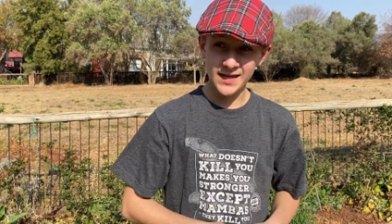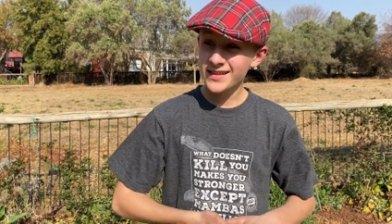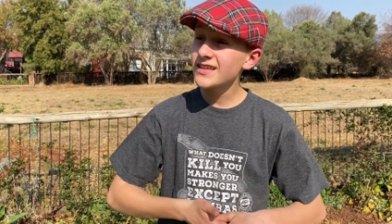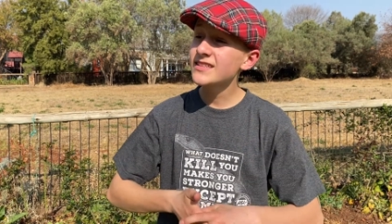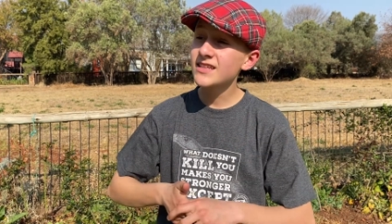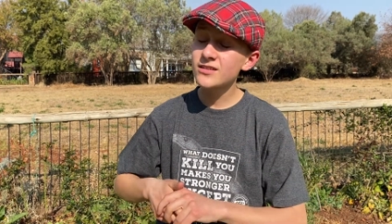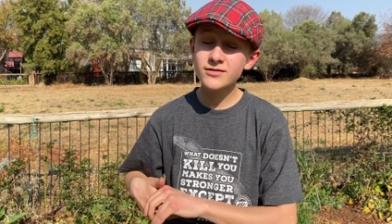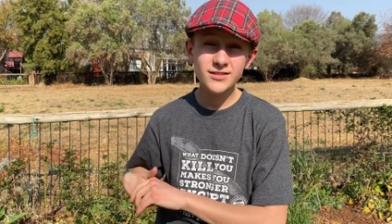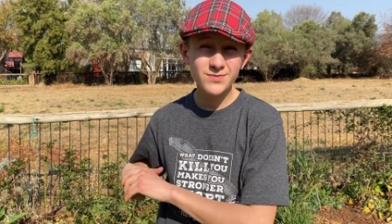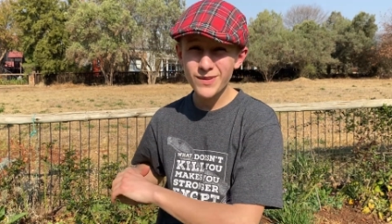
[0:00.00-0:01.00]
This
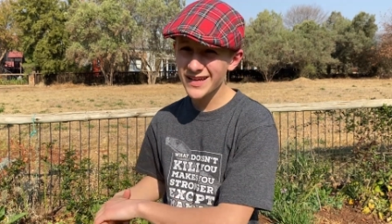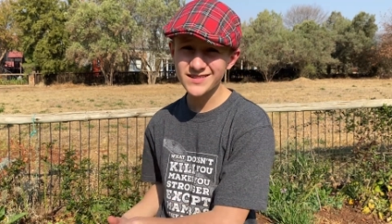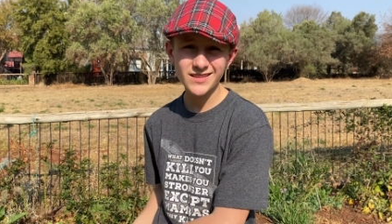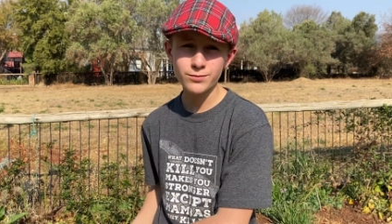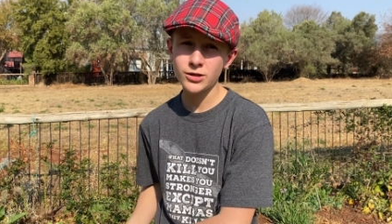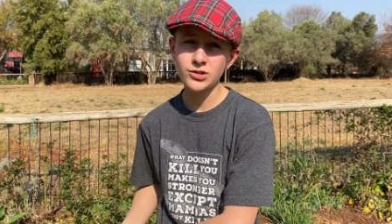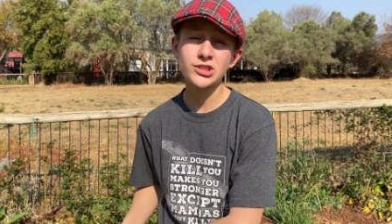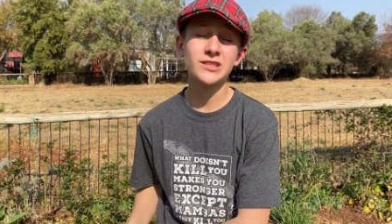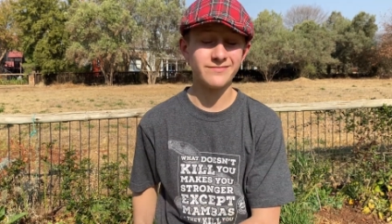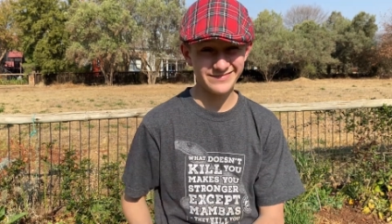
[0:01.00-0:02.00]
includes plastic
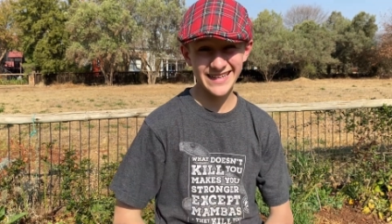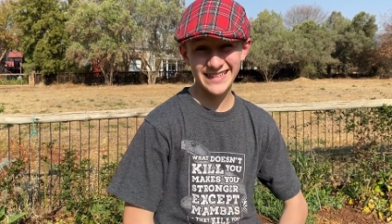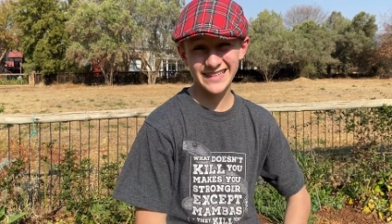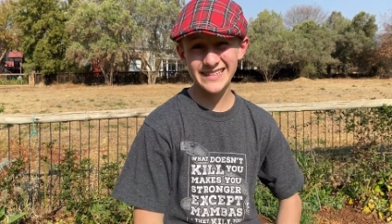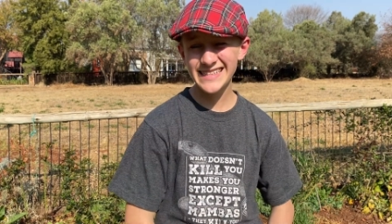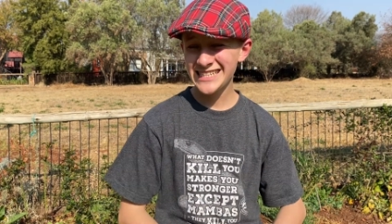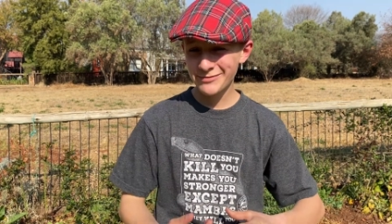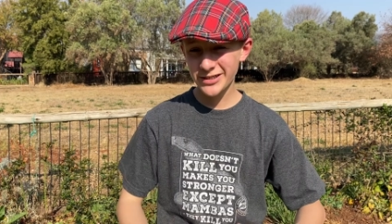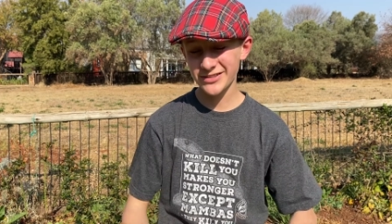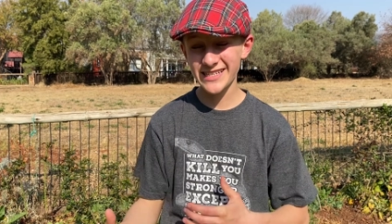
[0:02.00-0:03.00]
pollution mainly,
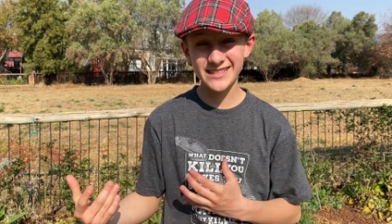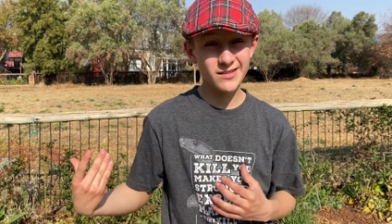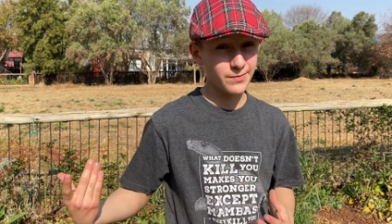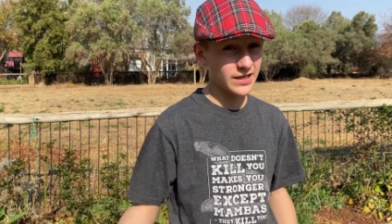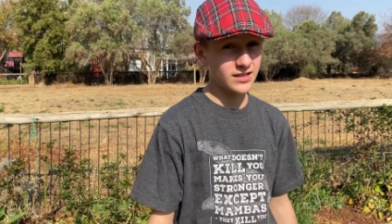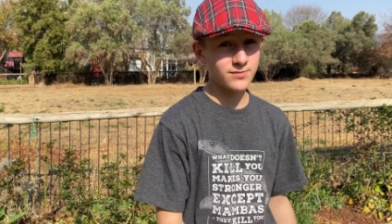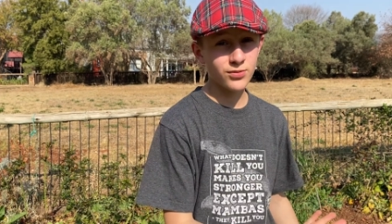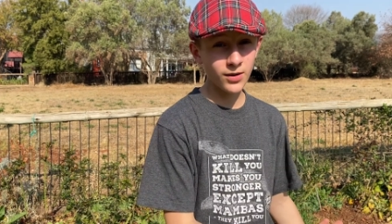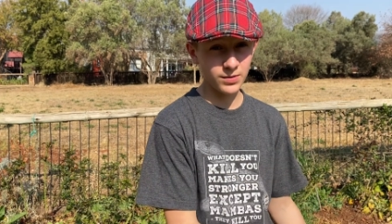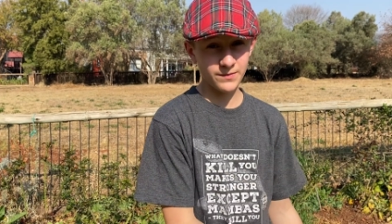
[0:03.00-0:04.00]
because that's the biggest
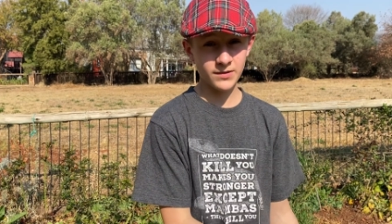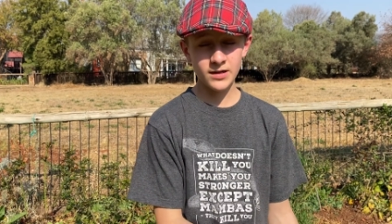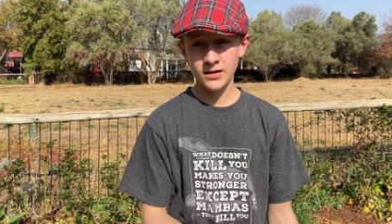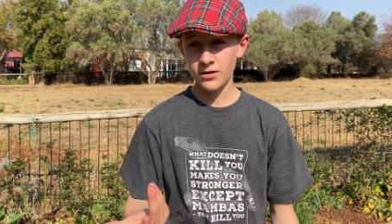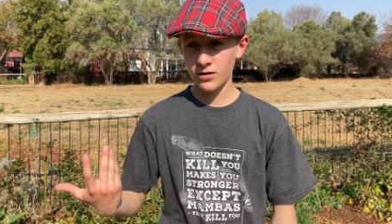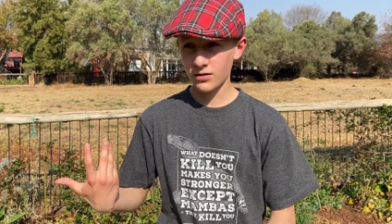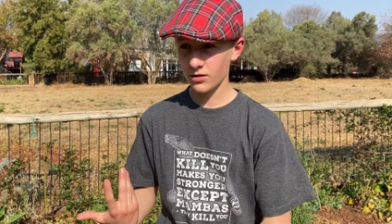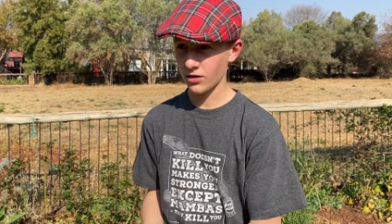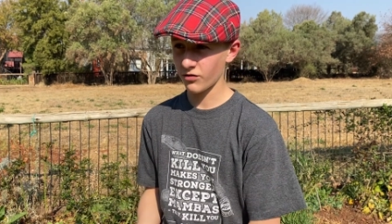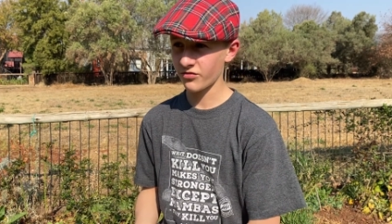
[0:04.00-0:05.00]
problem
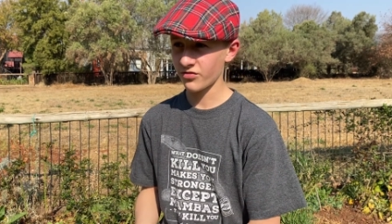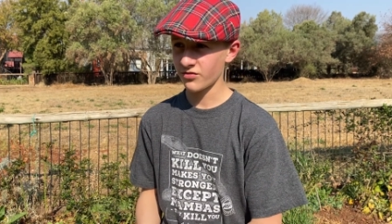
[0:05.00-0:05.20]
of